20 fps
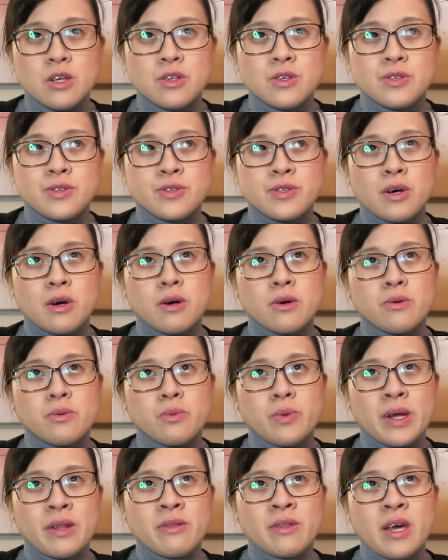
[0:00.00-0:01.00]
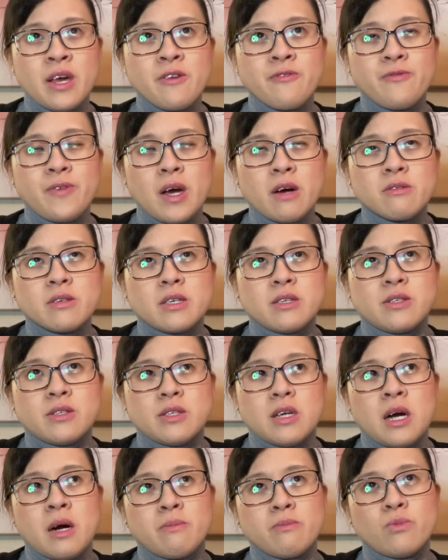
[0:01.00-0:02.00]
So when they found us,
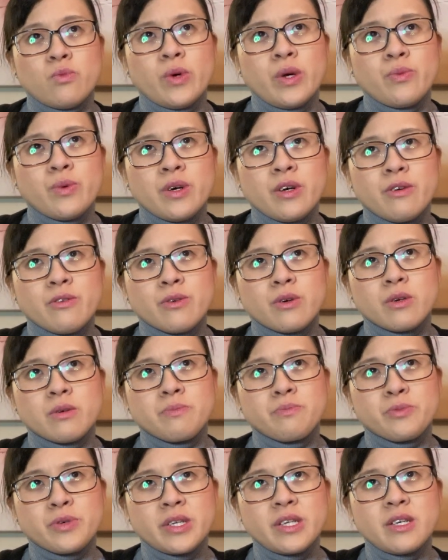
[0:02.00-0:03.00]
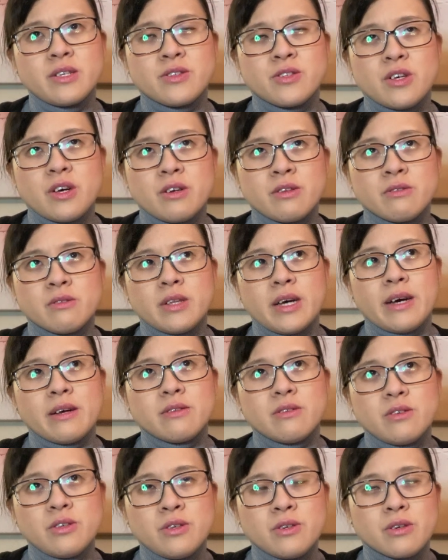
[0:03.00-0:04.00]
we were pretty certain
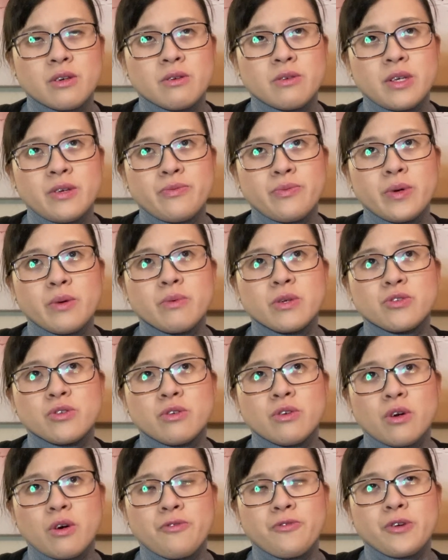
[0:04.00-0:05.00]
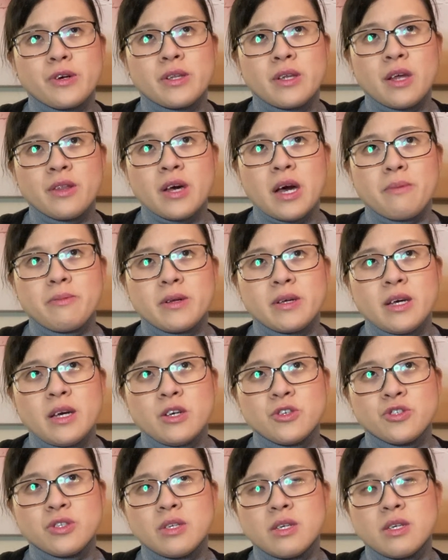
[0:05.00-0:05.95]
that if we were to go for another application,